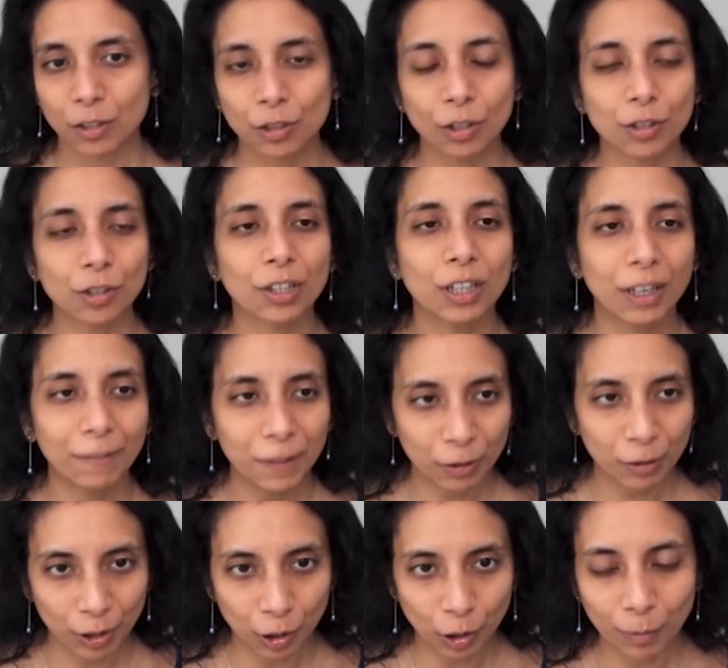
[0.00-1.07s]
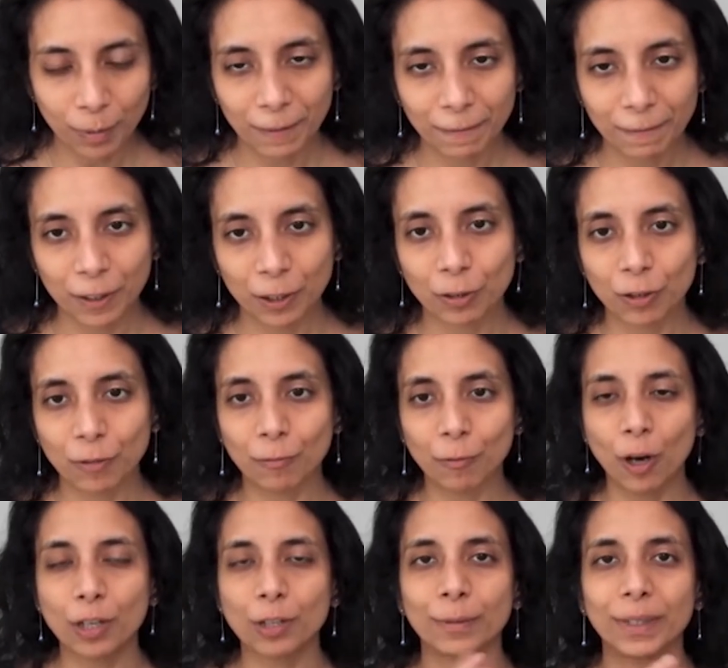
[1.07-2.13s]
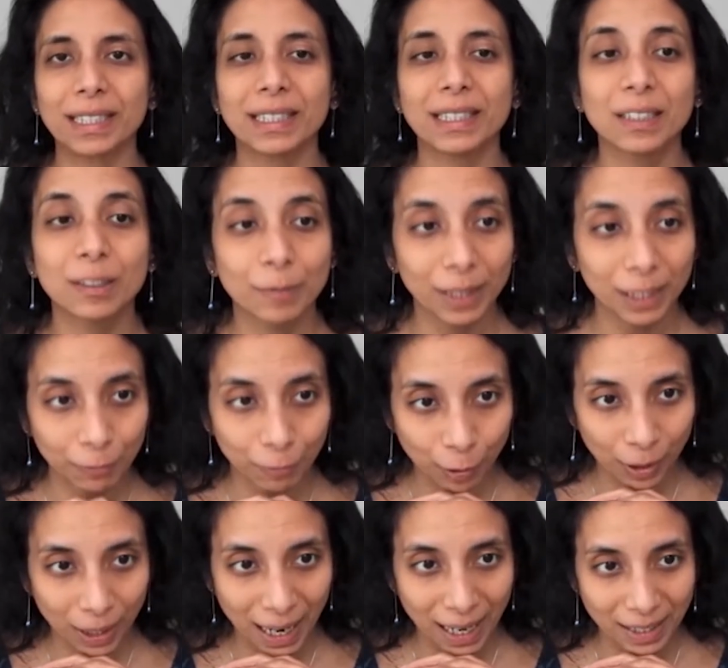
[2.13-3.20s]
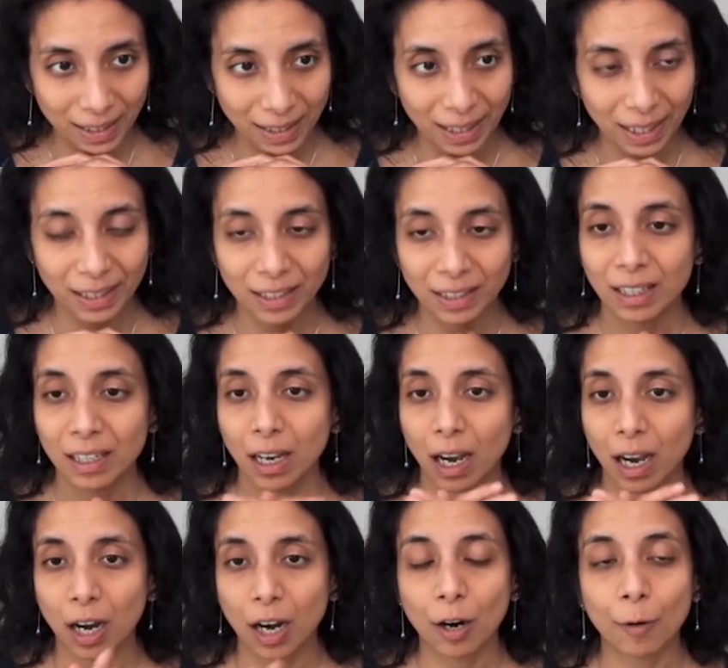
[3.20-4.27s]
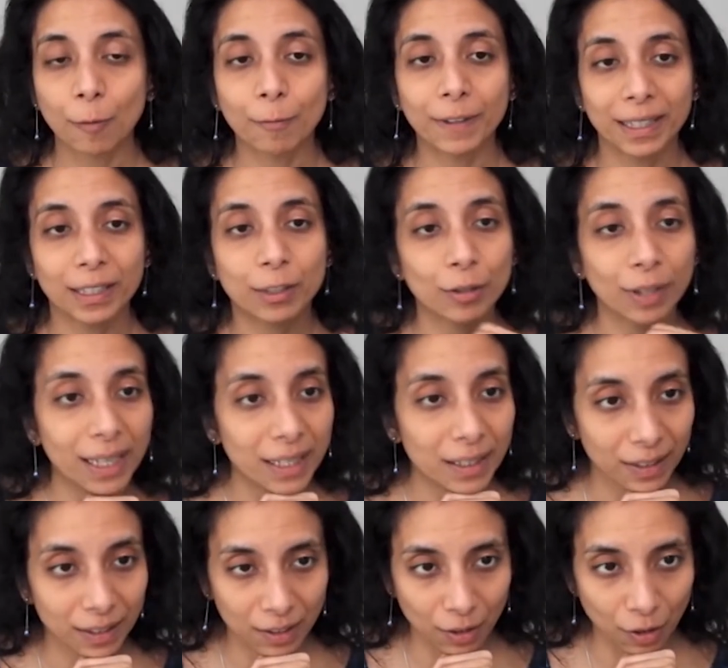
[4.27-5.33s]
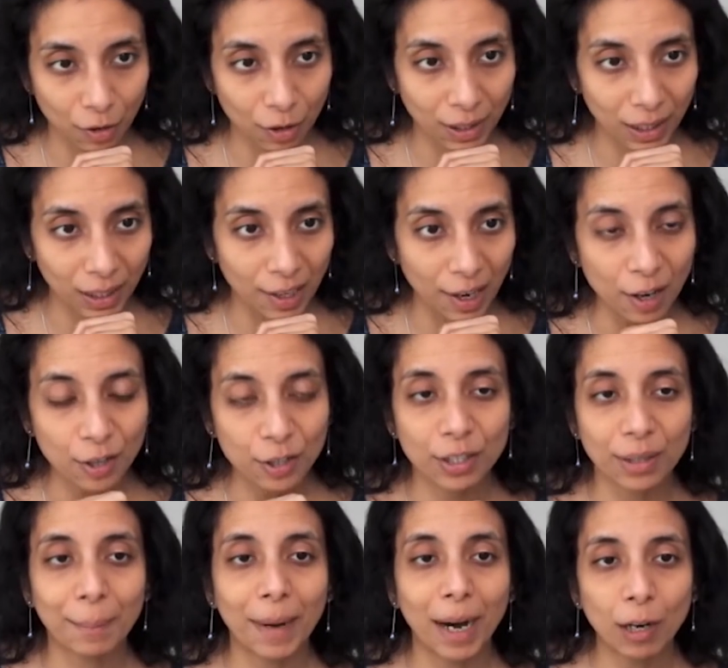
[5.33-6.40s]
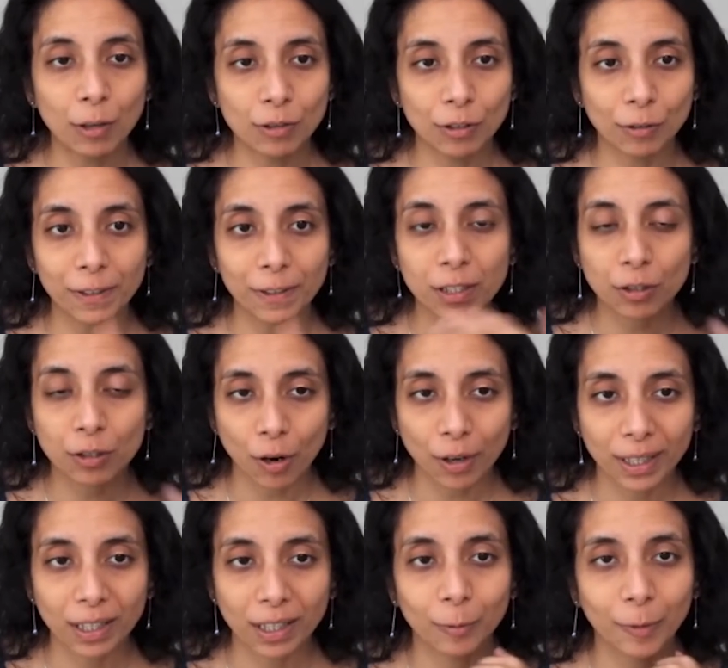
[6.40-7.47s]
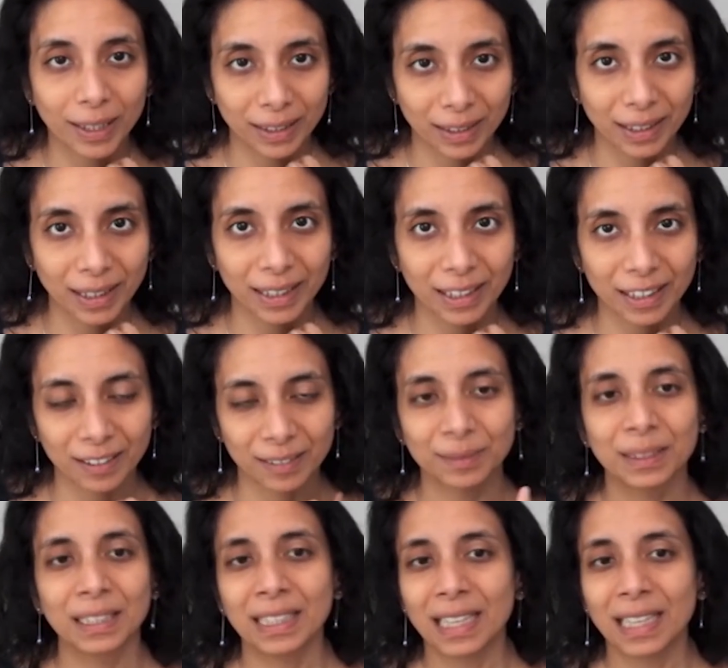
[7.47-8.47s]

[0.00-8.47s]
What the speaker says: So to give you an overview of what we did with ForecastNet, we trained it on a large amount of historical weather data.